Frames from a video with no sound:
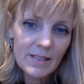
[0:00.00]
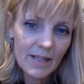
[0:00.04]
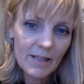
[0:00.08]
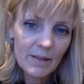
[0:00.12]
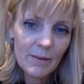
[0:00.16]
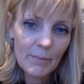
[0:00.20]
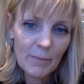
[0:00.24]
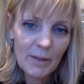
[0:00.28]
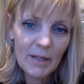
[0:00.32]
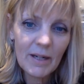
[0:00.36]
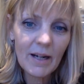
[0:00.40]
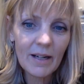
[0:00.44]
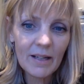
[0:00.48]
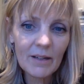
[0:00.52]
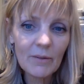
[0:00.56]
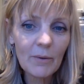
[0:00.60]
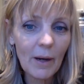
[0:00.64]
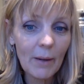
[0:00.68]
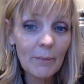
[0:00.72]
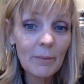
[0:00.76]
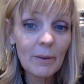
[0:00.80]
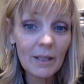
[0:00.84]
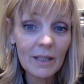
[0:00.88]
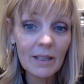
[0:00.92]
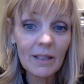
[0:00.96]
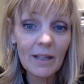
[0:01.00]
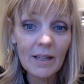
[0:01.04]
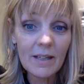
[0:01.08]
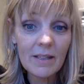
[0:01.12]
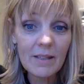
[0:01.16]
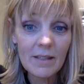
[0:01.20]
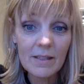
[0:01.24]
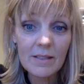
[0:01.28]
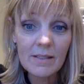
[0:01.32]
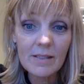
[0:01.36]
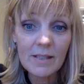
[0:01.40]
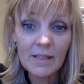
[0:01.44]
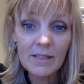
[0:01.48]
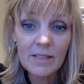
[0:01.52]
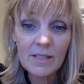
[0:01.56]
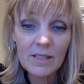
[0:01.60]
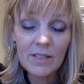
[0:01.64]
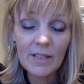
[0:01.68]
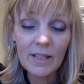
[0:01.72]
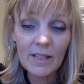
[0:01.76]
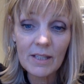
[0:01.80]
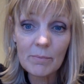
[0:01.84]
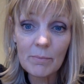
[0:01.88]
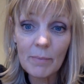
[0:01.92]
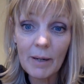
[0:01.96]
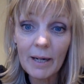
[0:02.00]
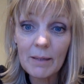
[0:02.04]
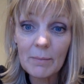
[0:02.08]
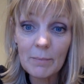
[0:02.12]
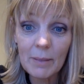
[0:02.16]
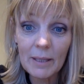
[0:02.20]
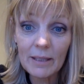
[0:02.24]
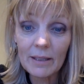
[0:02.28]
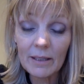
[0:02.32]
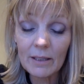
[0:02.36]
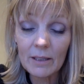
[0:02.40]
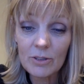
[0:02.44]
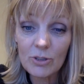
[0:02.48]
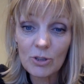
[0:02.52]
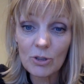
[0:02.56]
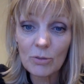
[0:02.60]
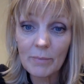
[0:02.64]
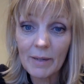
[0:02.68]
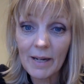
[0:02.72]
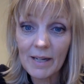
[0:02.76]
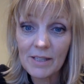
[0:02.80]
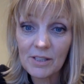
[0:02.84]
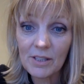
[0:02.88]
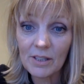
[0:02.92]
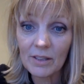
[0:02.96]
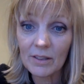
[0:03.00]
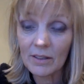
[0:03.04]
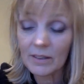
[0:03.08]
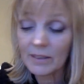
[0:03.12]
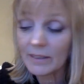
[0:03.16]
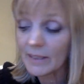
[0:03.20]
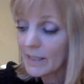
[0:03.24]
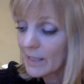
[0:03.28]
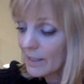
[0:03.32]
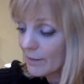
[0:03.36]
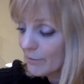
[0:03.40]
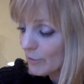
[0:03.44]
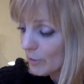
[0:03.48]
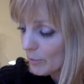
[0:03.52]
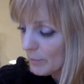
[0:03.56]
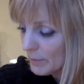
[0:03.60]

It, I mean, I, I really like this. I just think it might be a little too masculine leaning for